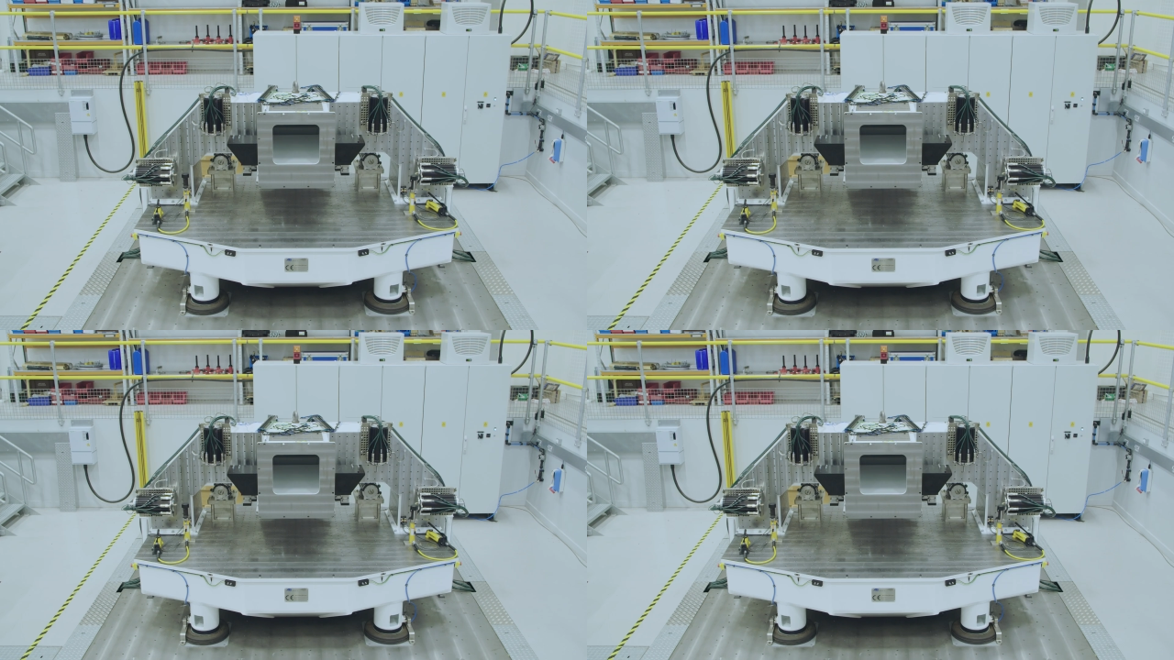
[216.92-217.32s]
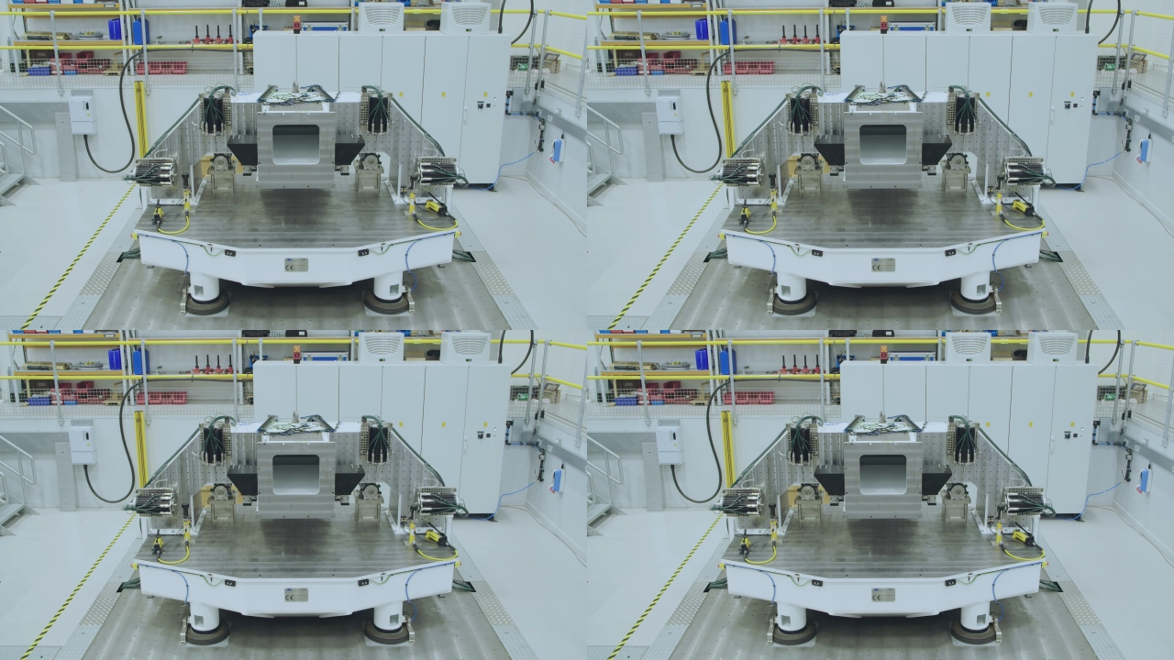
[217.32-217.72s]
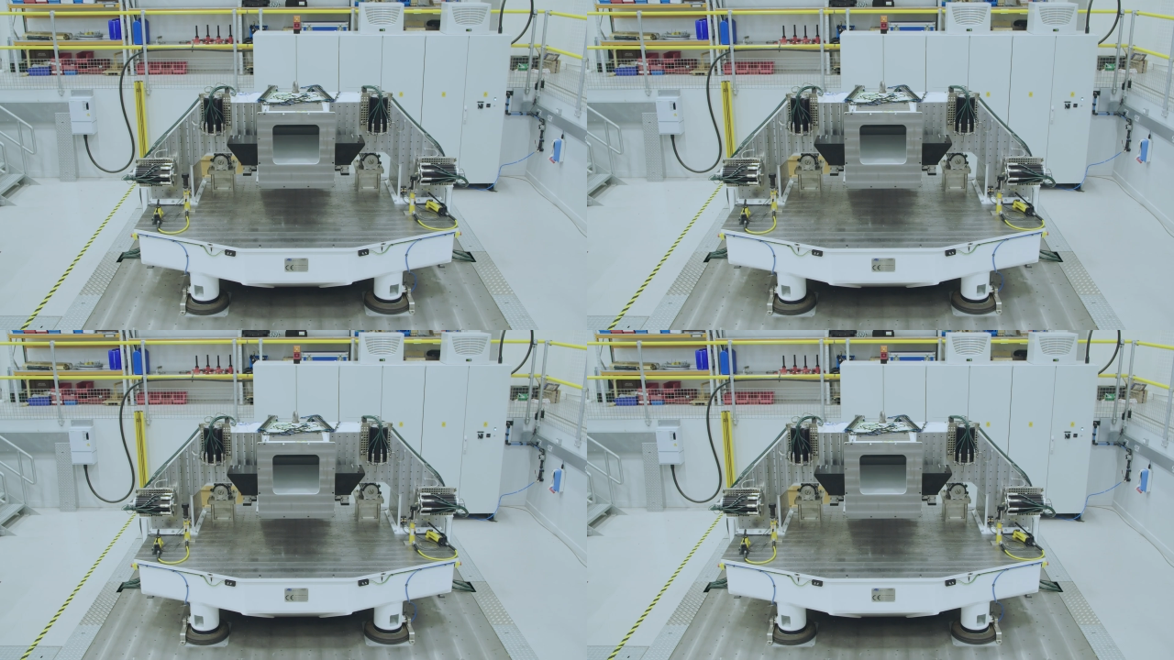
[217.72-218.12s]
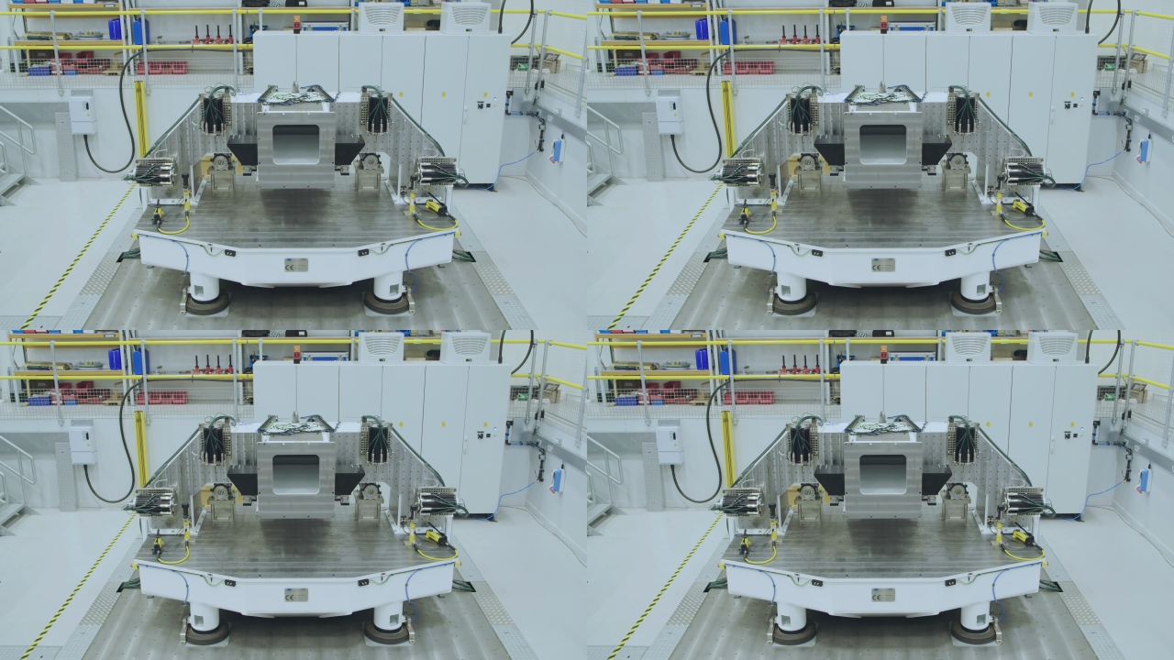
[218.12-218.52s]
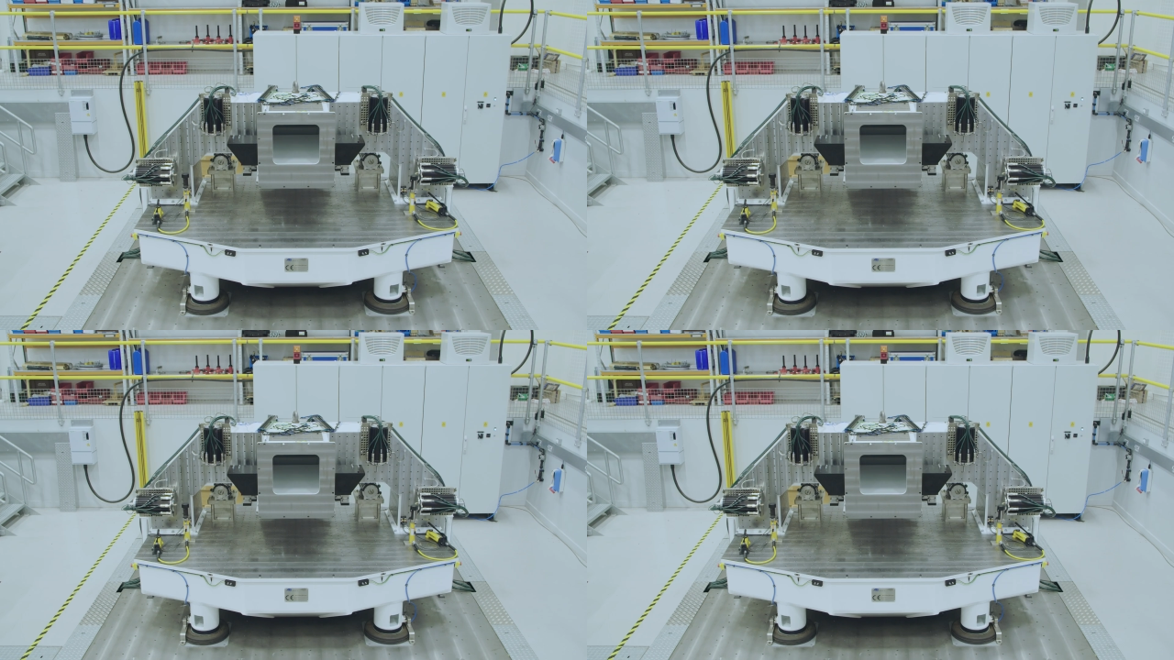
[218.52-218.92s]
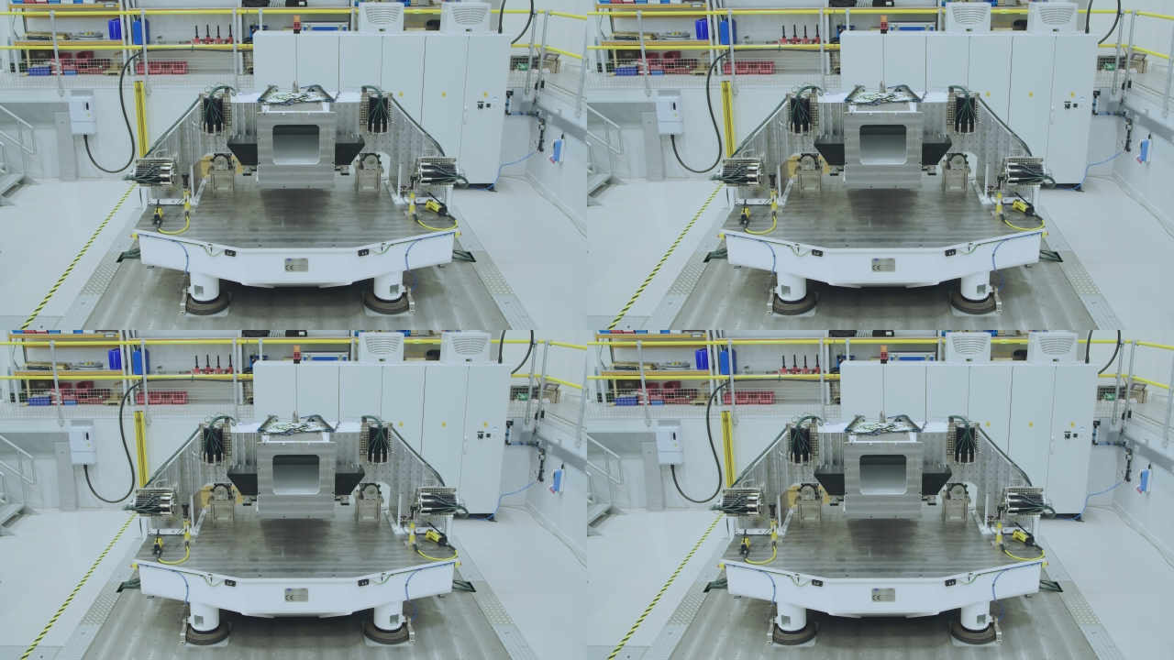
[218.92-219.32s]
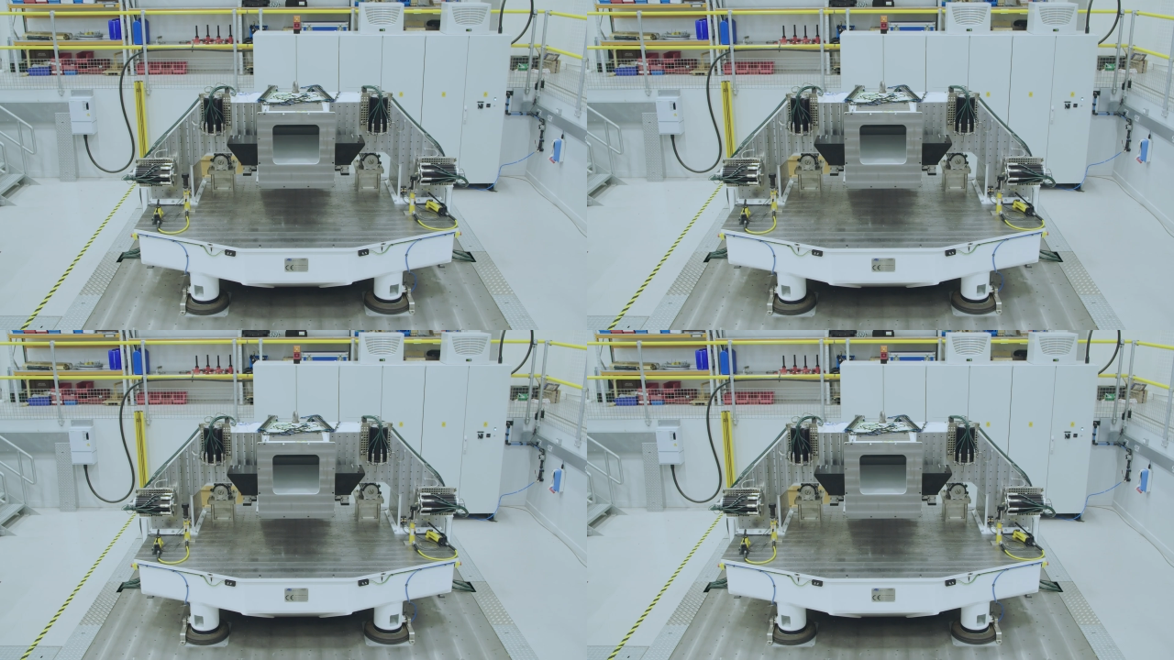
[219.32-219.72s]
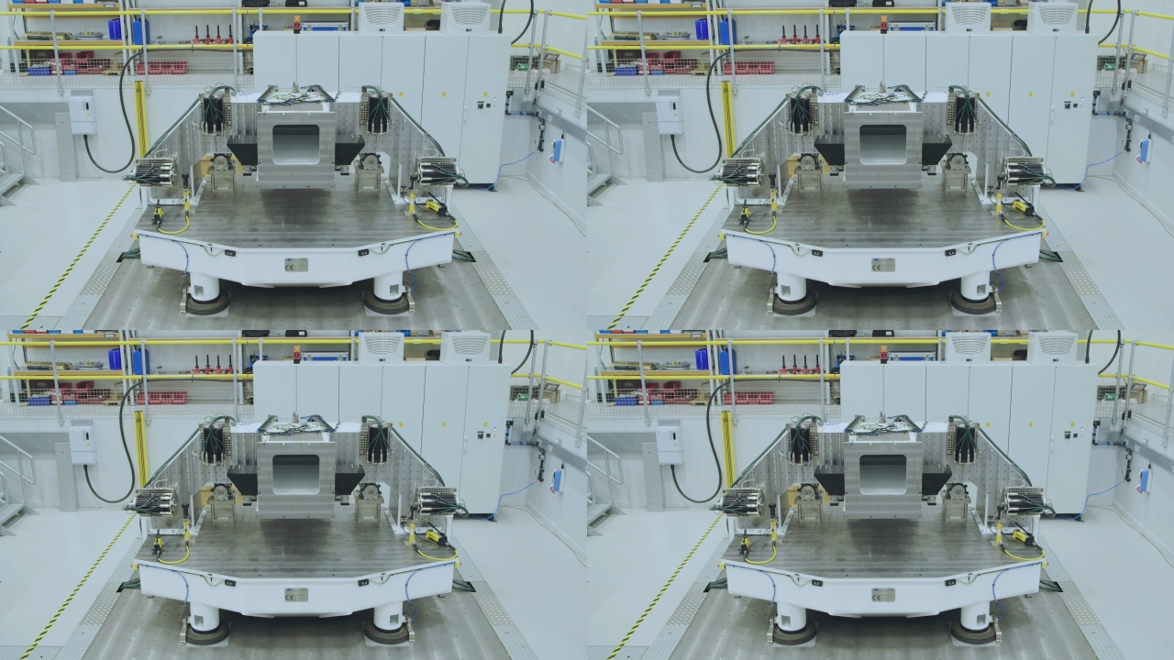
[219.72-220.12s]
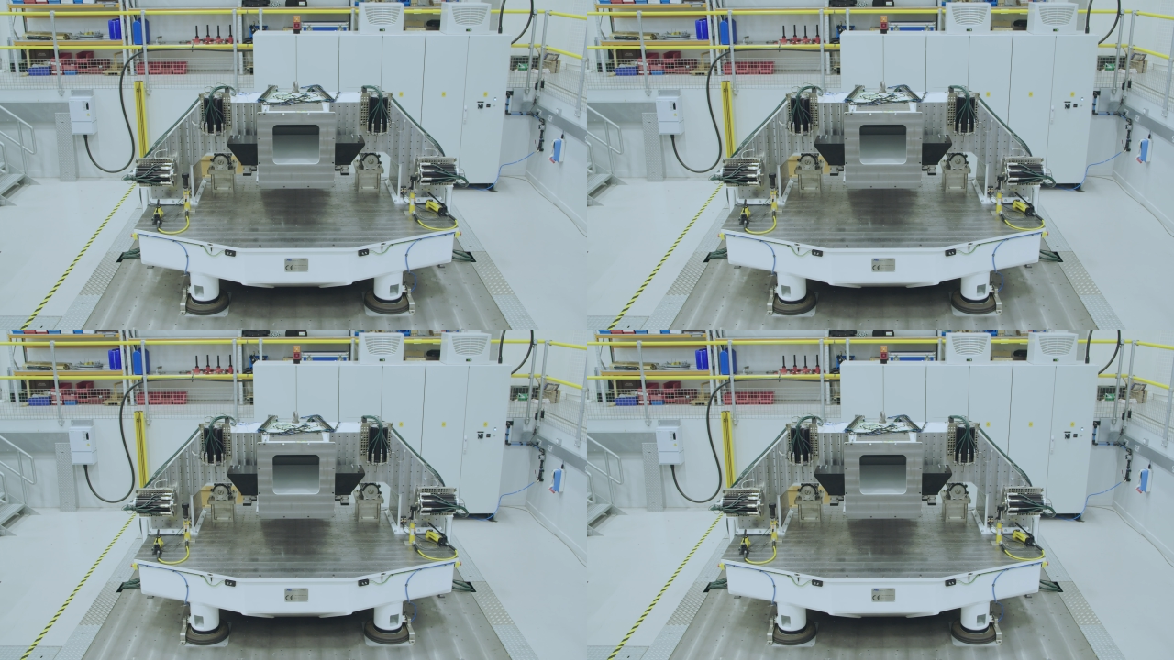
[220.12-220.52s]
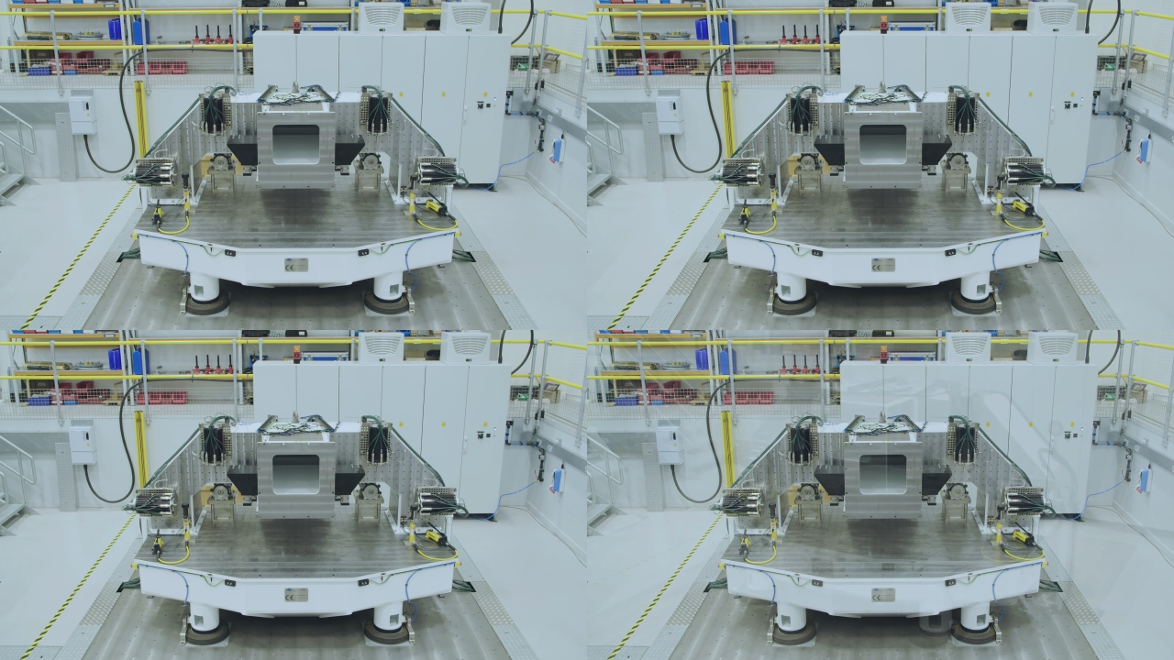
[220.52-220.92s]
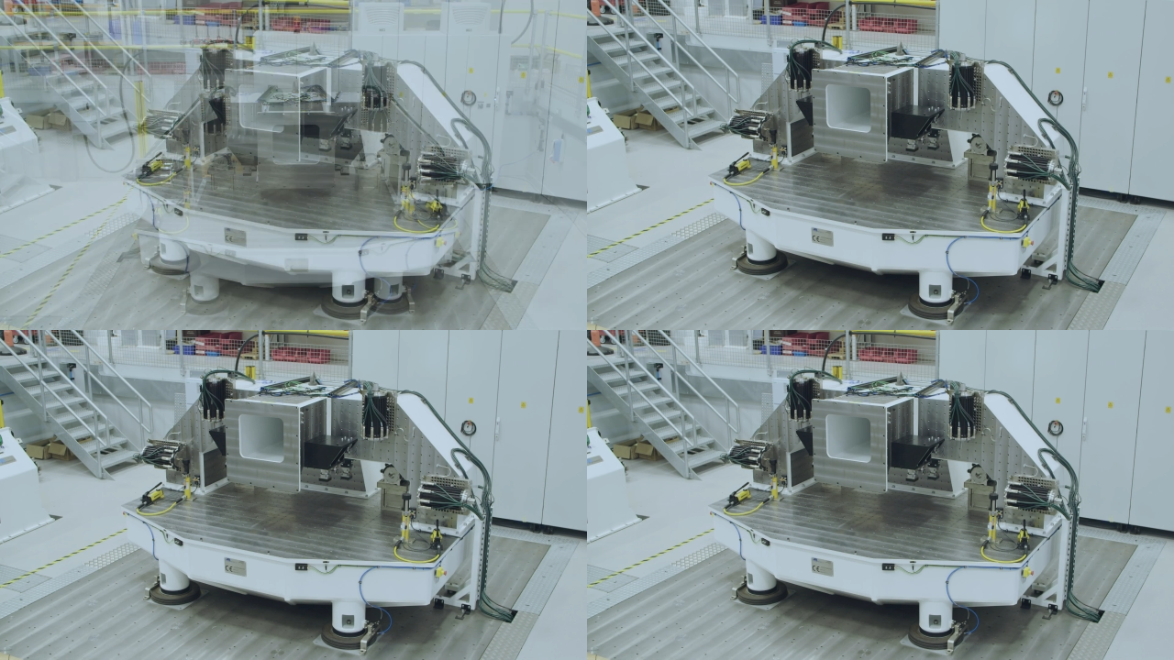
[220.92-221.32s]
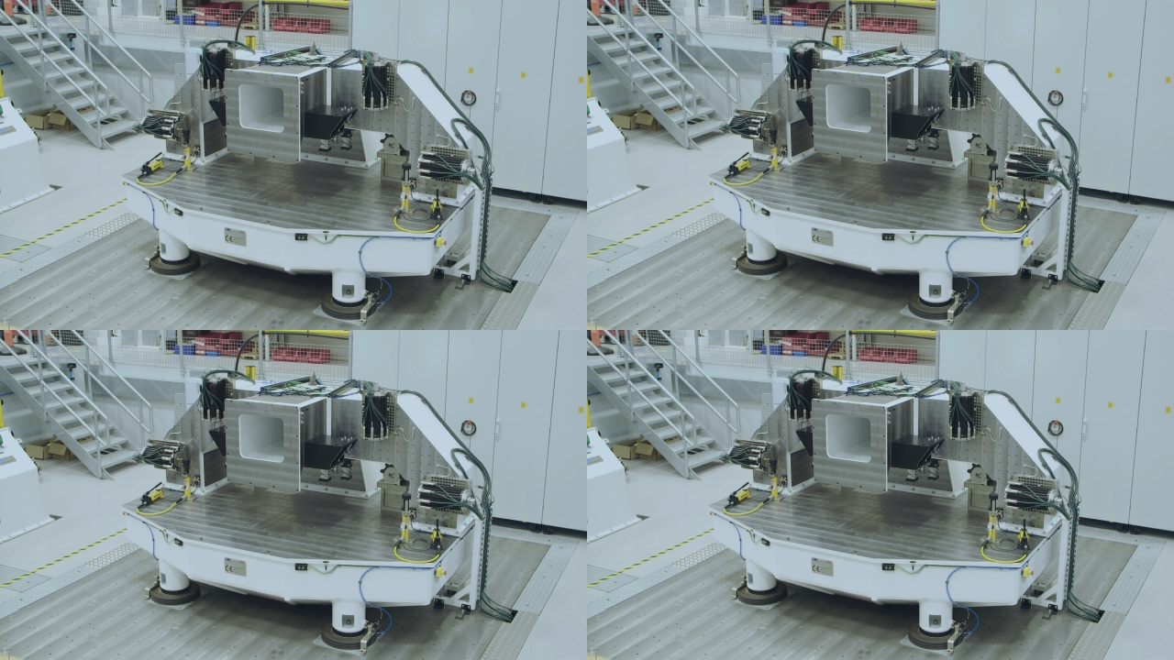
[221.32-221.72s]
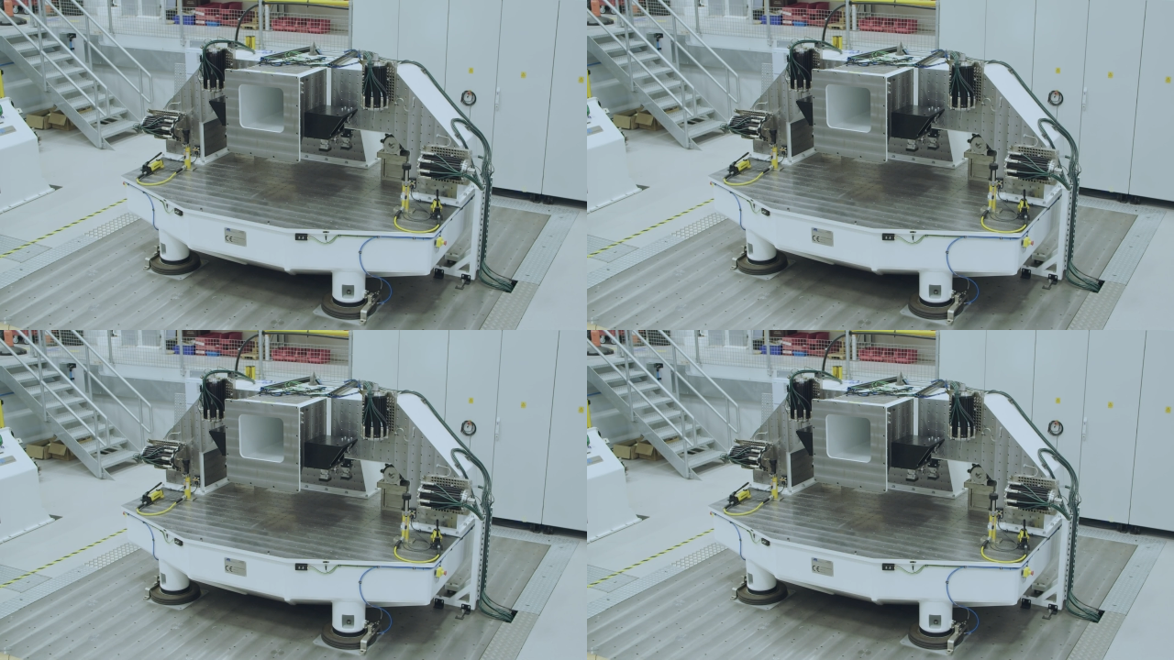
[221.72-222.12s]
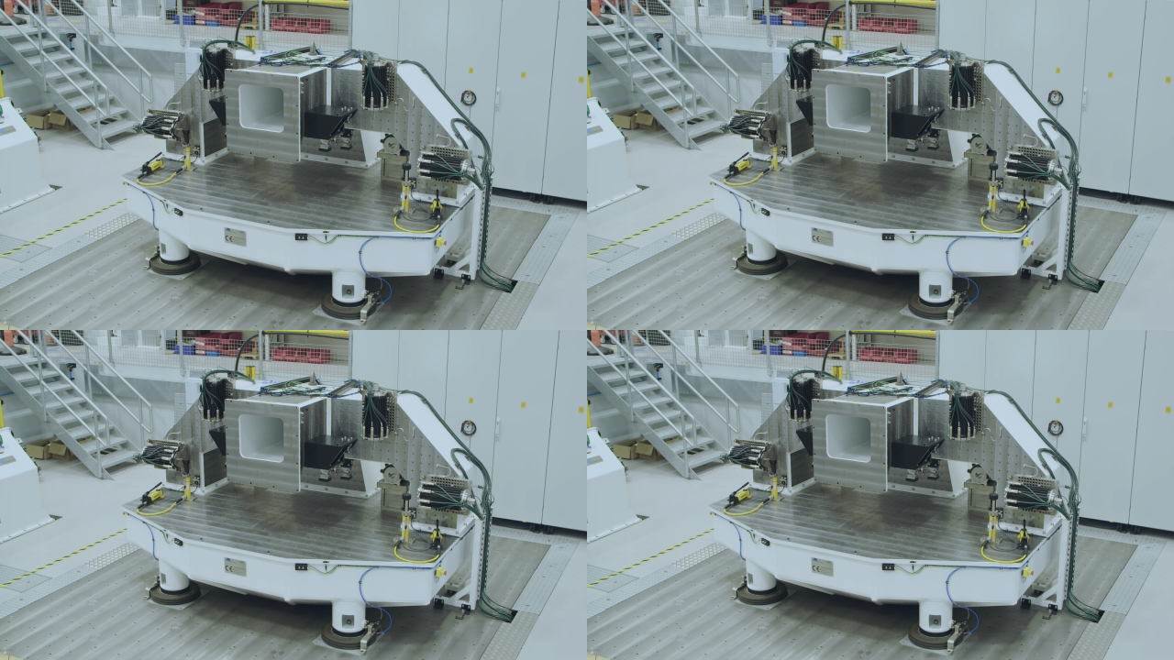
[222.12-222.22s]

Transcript: No face is visible, so there are no lips to read.